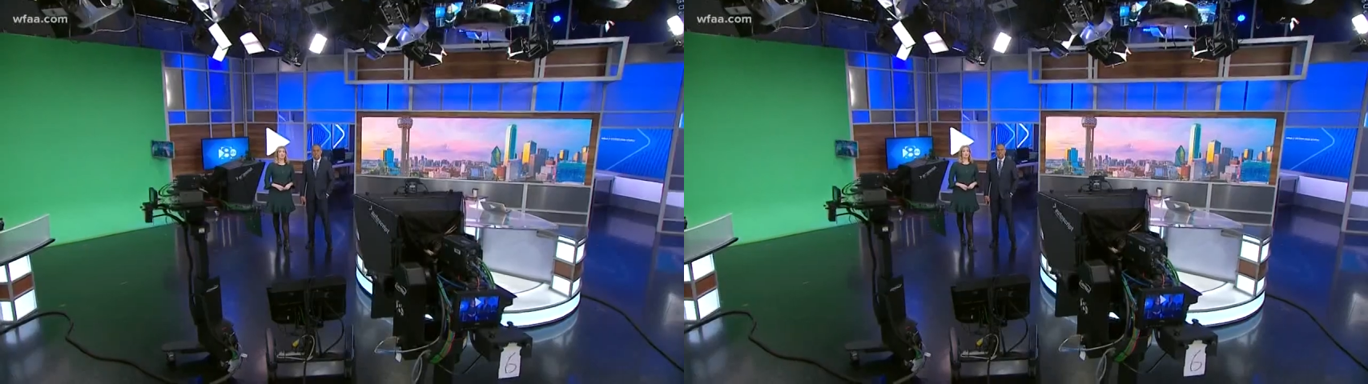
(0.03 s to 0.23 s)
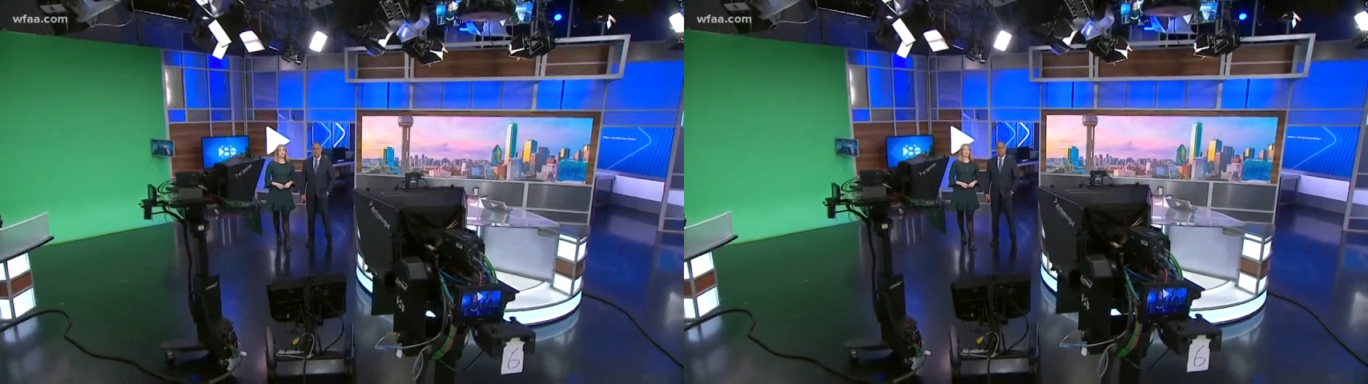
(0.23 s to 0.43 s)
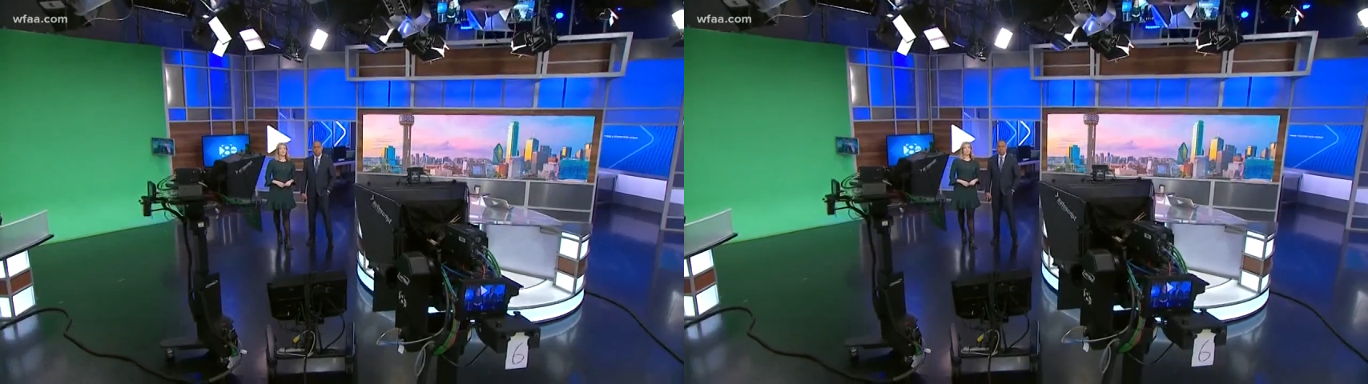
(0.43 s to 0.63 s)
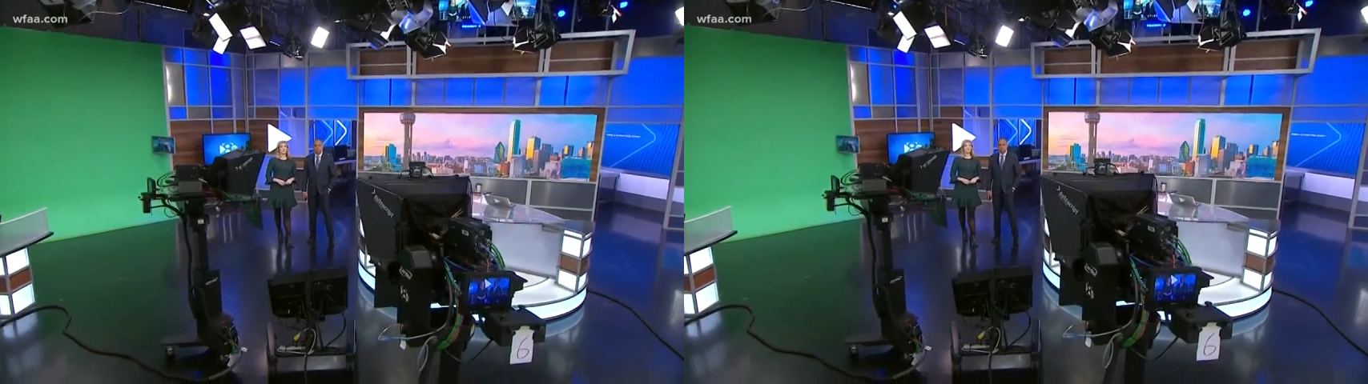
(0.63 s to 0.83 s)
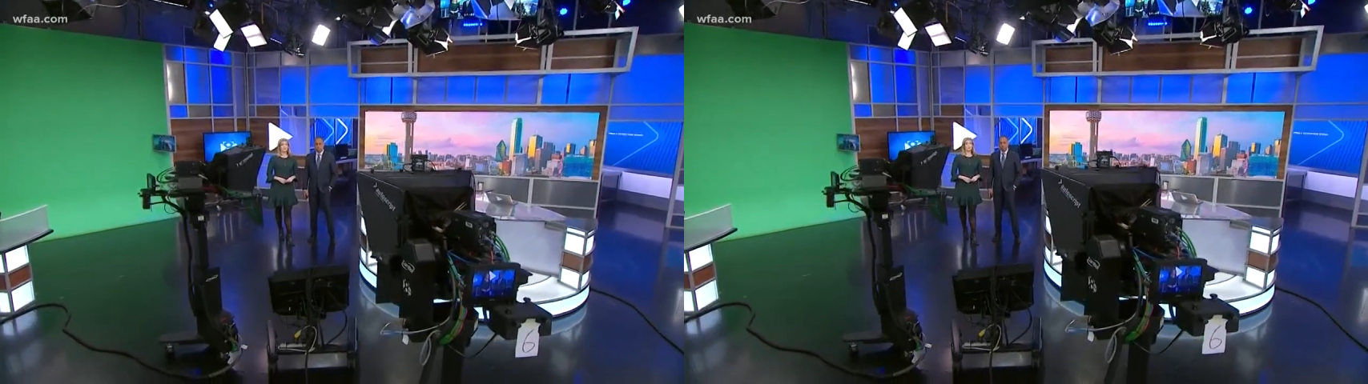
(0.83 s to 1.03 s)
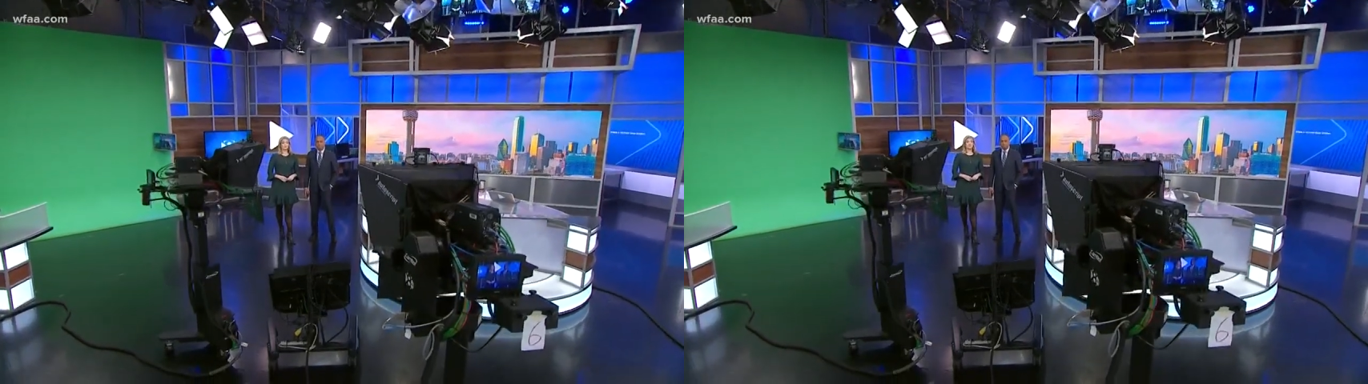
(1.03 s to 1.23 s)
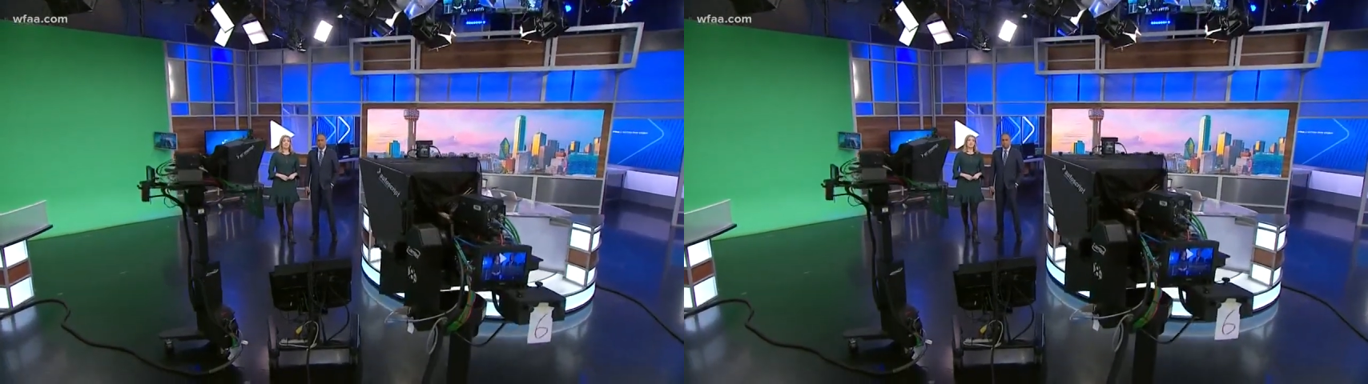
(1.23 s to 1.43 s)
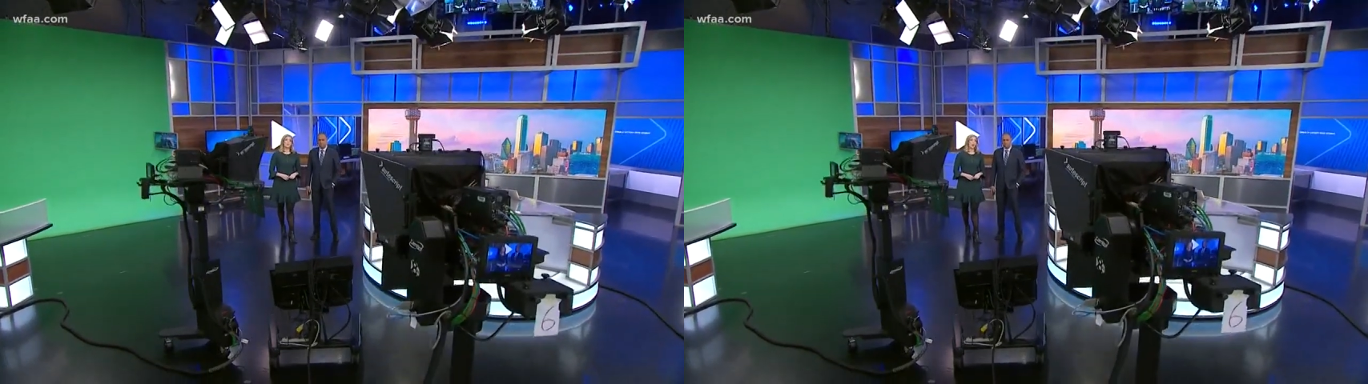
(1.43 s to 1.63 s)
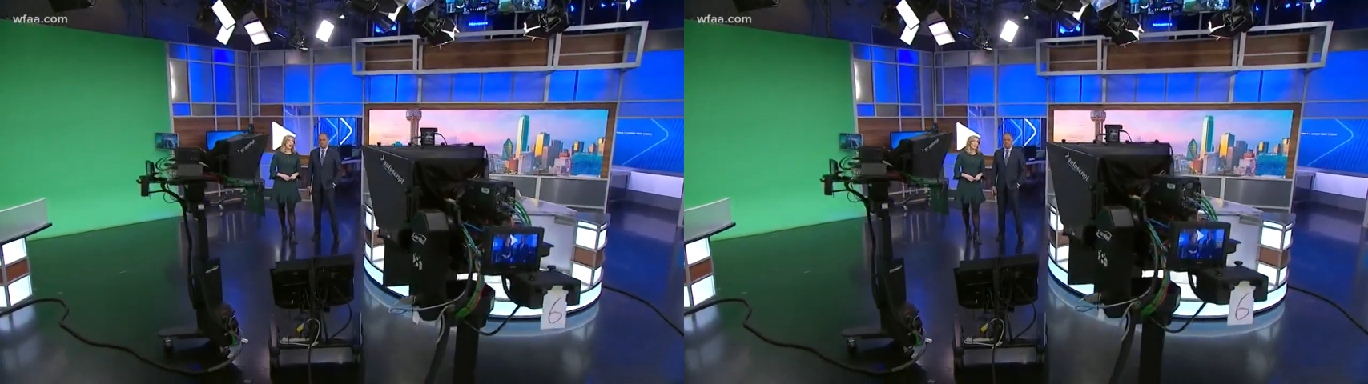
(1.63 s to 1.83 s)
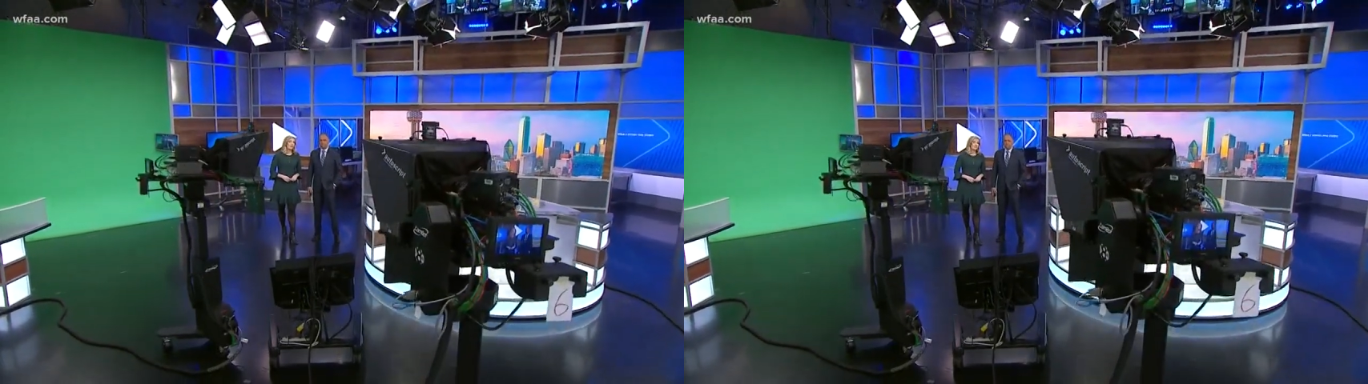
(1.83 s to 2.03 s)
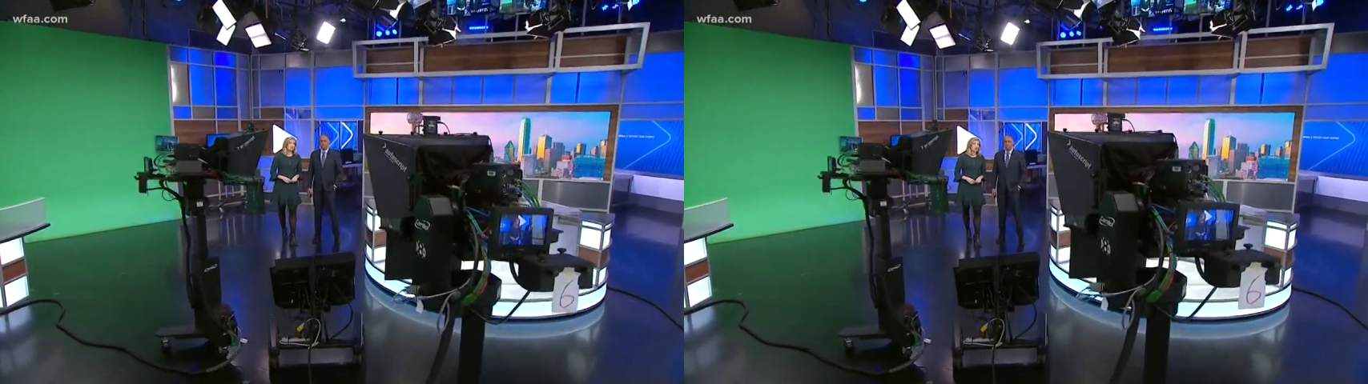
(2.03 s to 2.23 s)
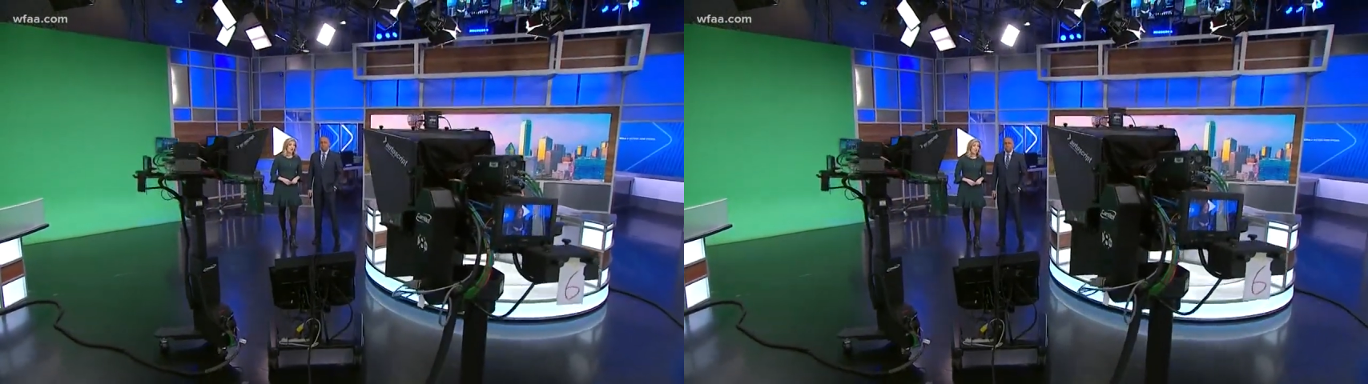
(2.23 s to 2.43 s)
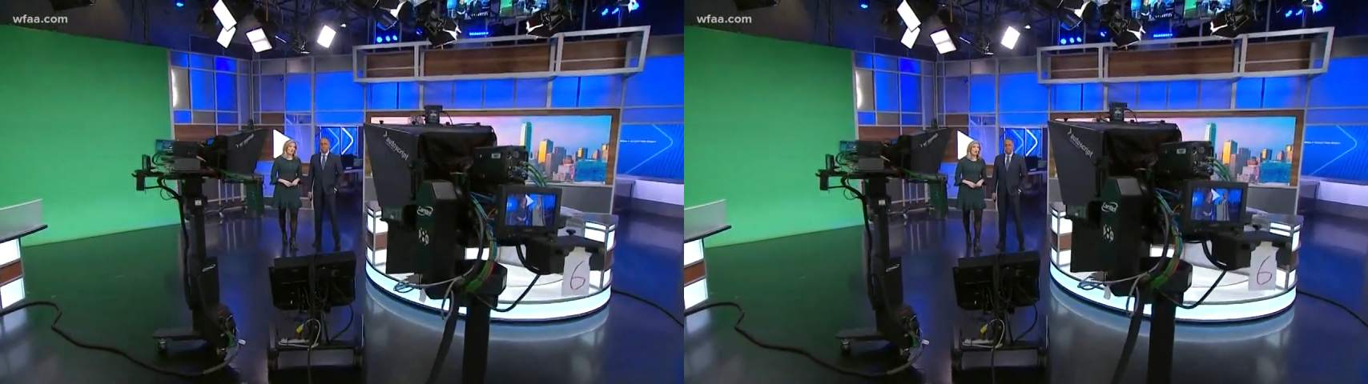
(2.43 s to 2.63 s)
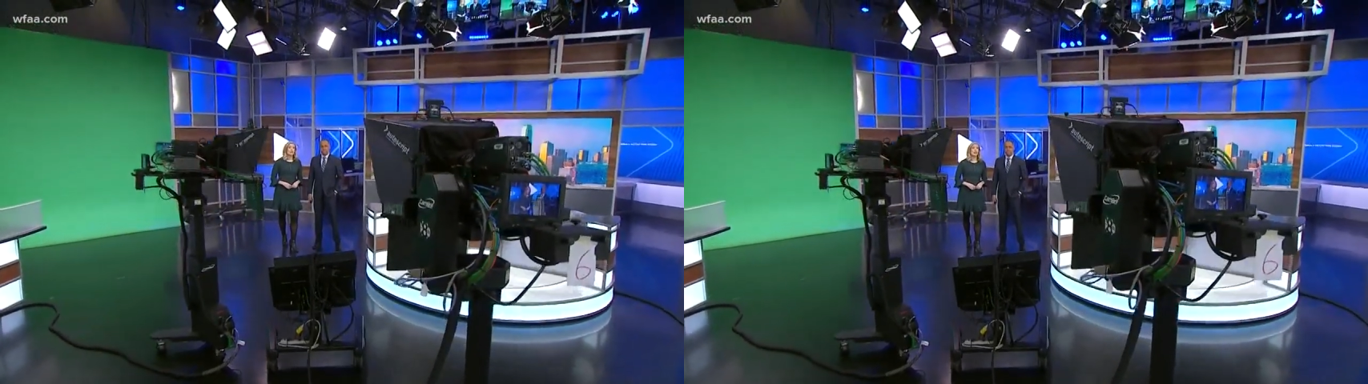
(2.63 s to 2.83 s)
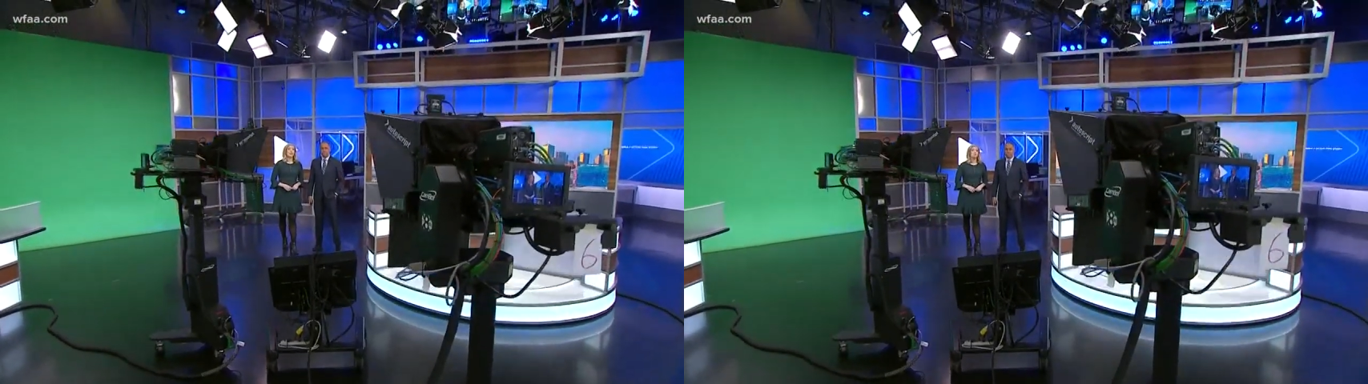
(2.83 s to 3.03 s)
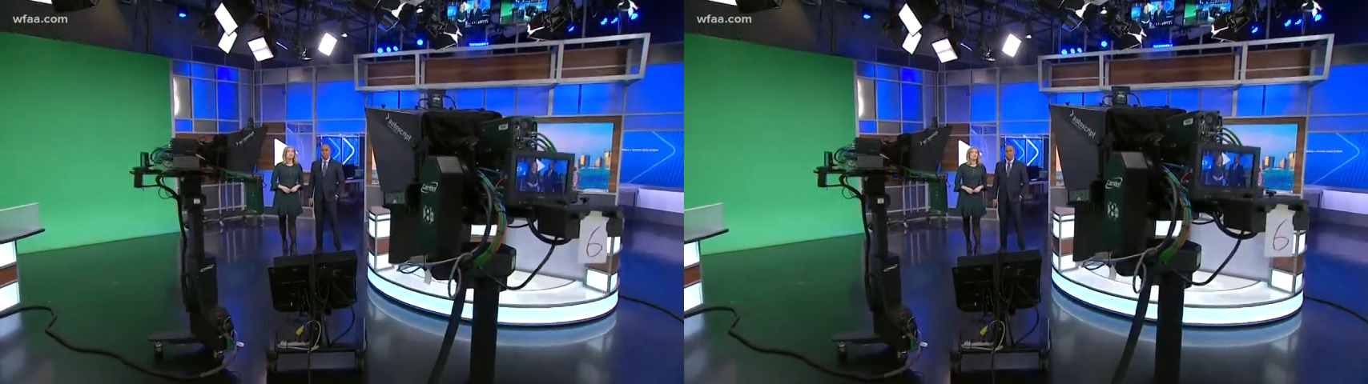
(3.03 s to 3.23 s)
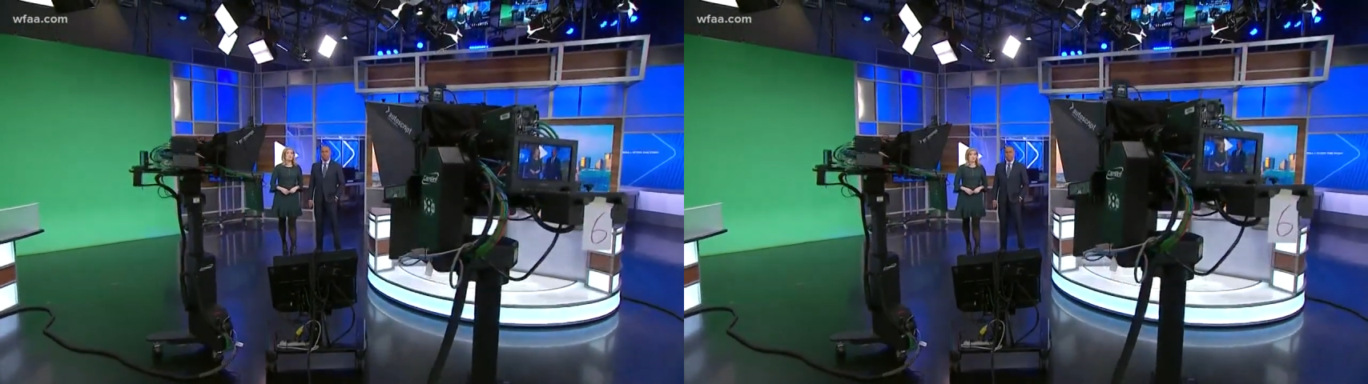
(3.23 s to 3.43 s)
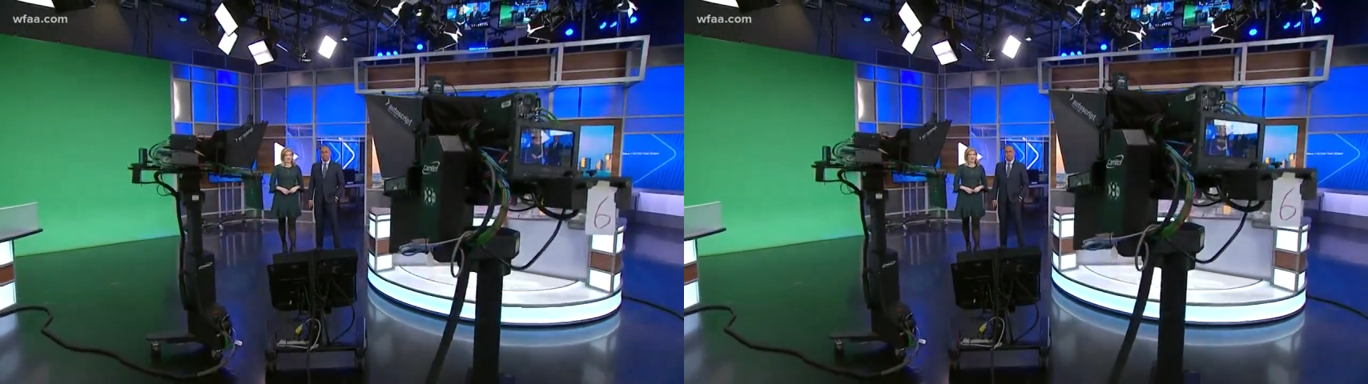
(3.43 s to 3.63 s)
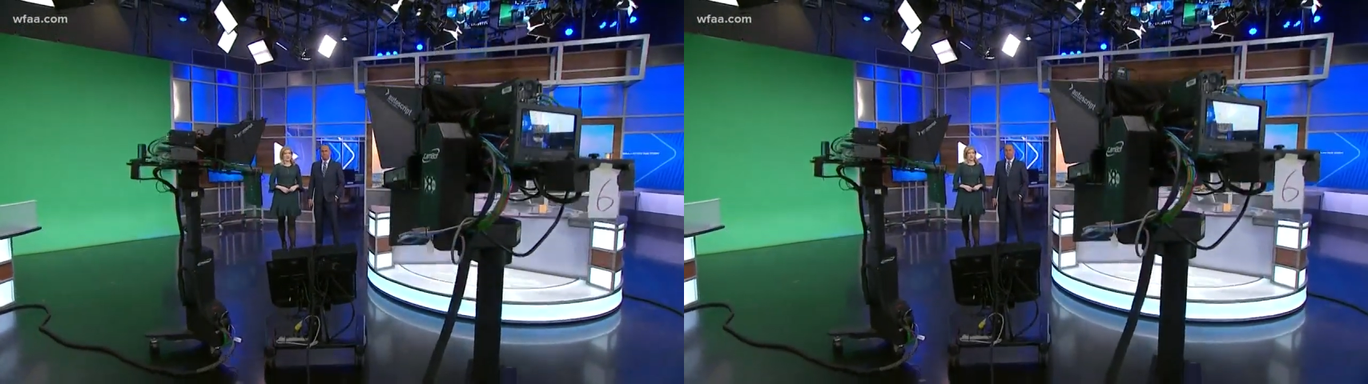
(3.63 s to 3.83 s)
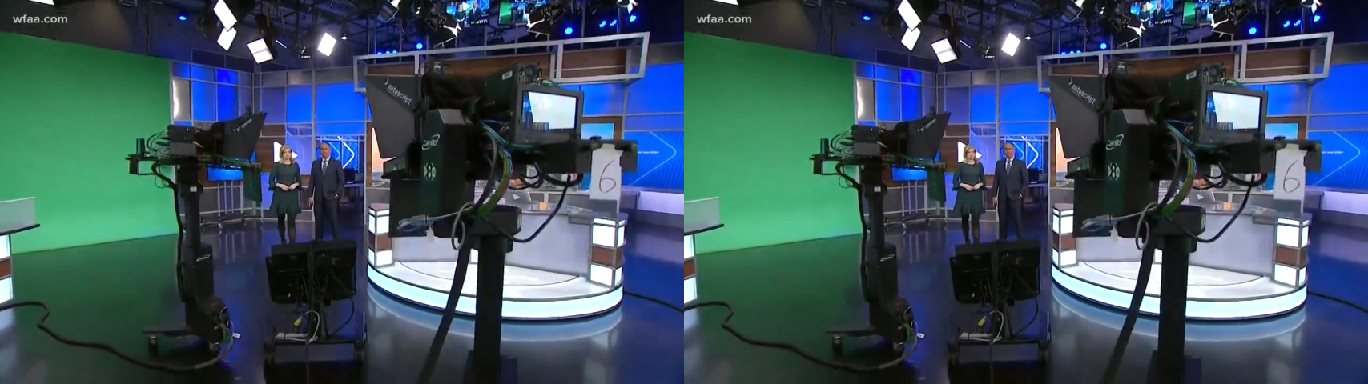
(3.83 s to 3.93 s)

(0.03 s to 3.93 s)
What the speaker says: Nobody's mouth can be seen.